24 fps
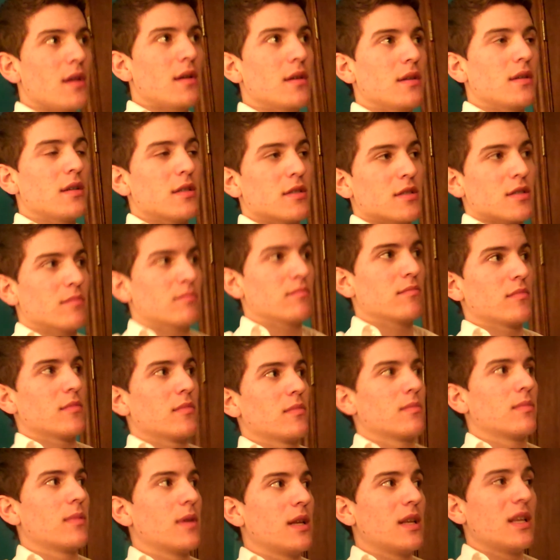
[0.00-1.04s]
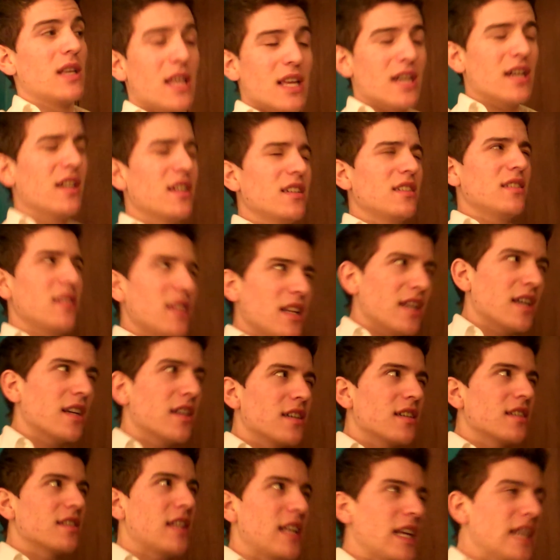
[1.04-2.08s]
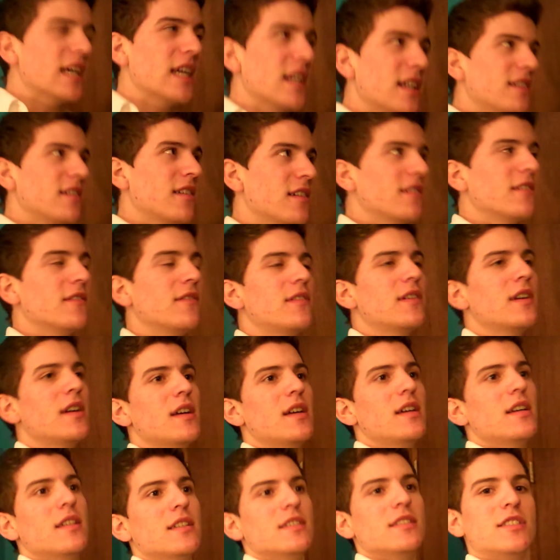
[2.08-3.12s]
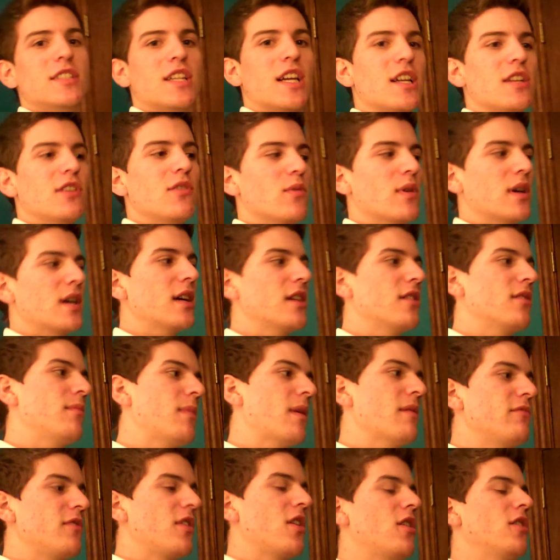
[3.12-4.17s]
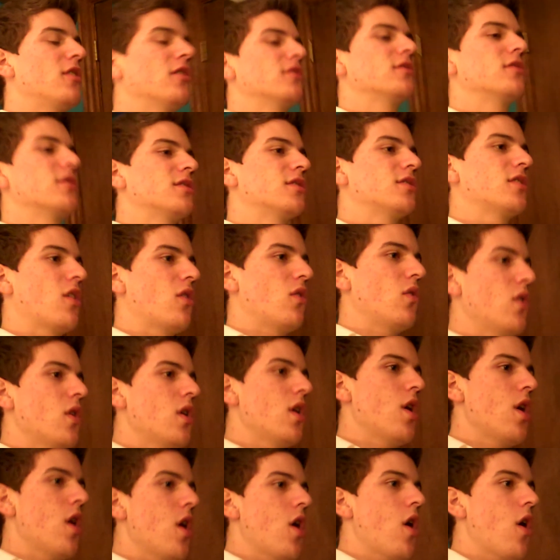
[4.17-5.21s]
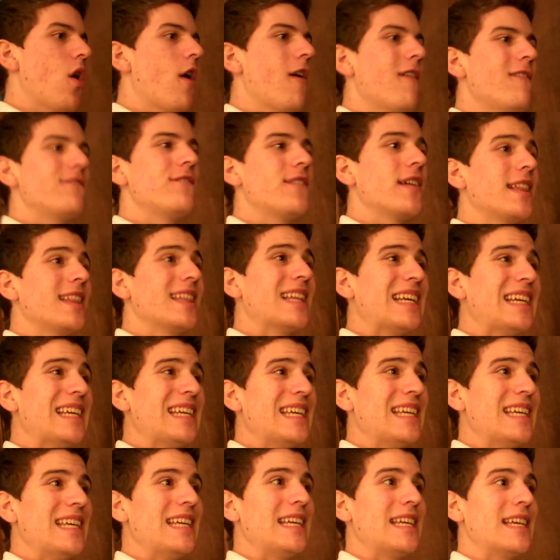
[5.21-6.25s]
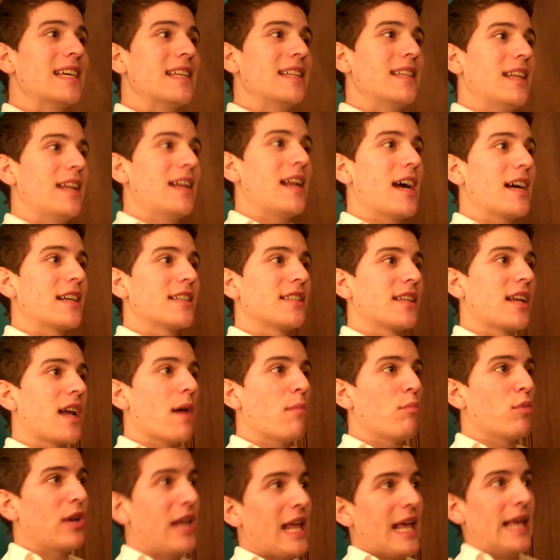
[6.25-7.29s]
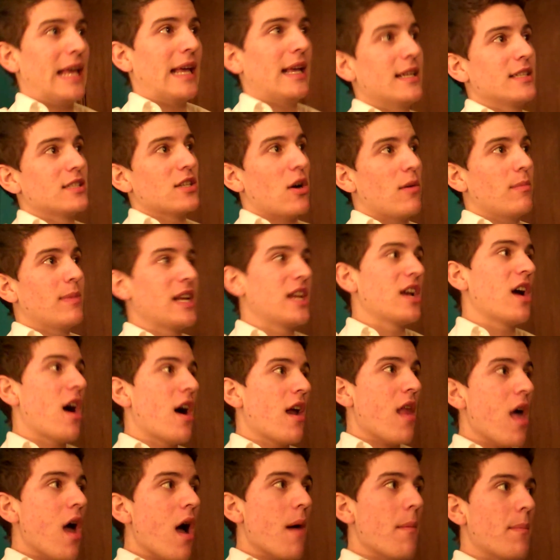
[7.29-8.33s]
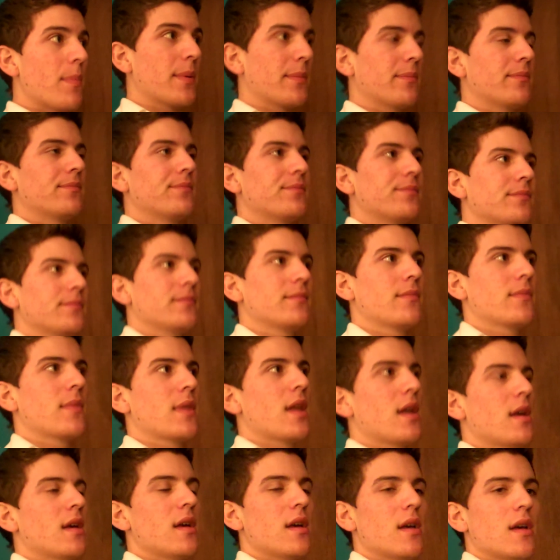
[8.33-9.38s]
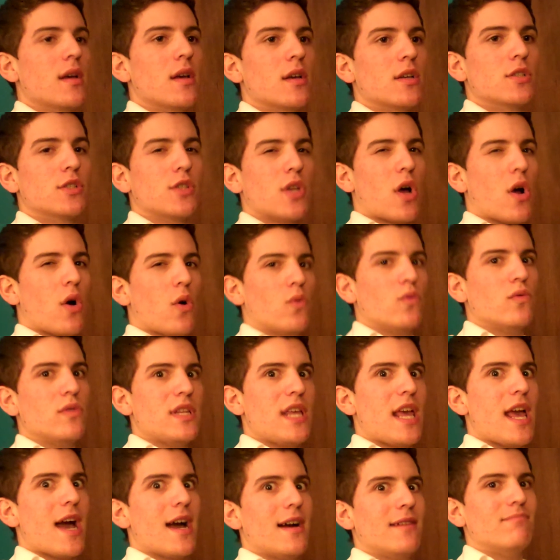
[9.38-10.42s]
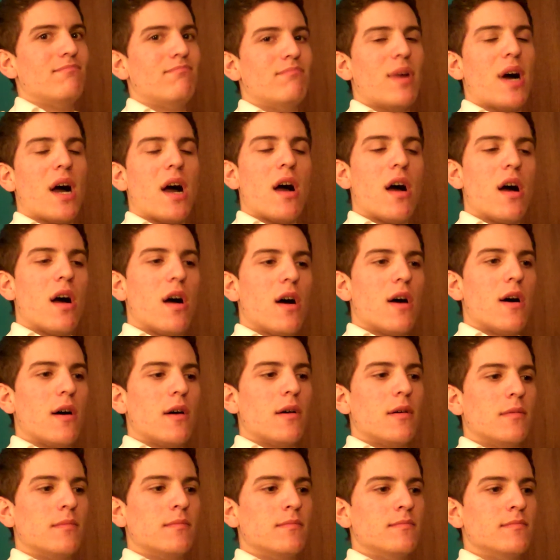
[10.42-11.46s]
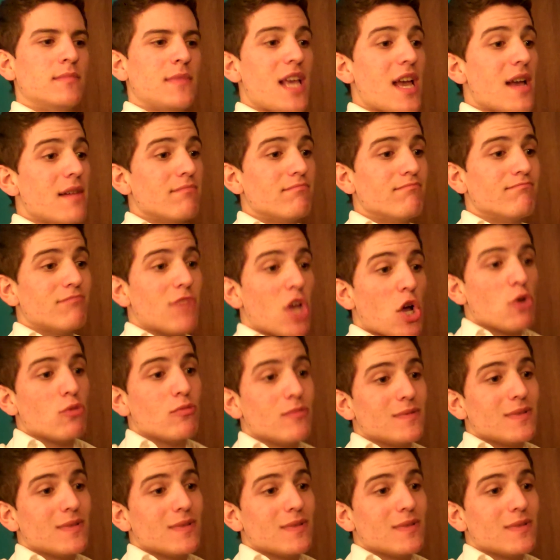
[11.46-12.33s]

Because I'm getting near the end of January on my vlogs. So hopefully in the next couple days I'll be caught up. So yeah. But um yeah, so